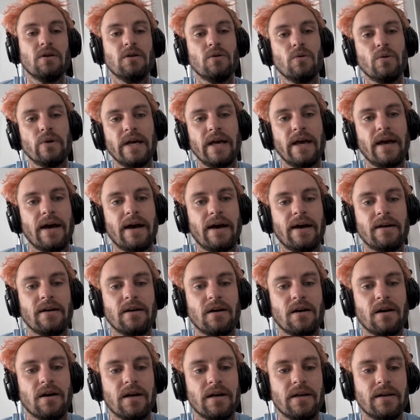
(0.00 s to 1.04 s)
We had
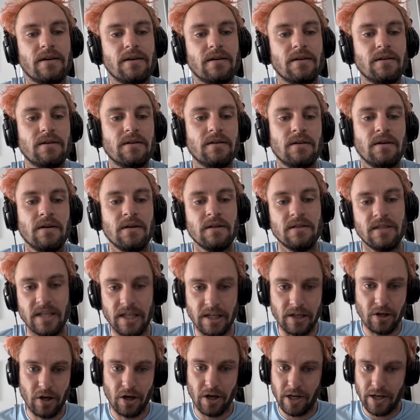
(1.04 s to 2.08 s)
on Dean
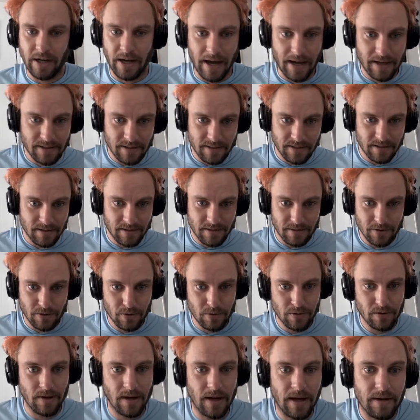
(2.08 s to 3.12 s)
Karnassus, who
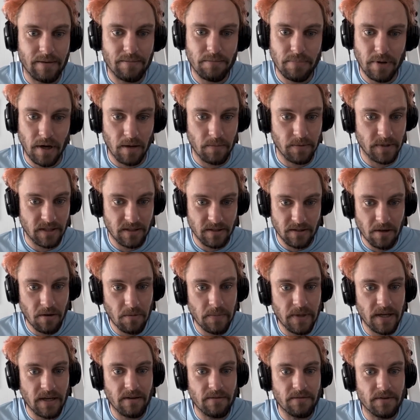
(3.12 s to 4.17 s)
got probably so
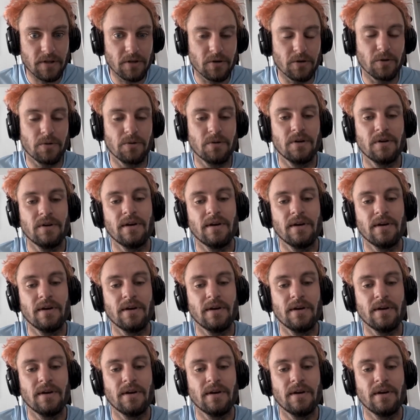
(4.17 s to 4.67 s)
many of you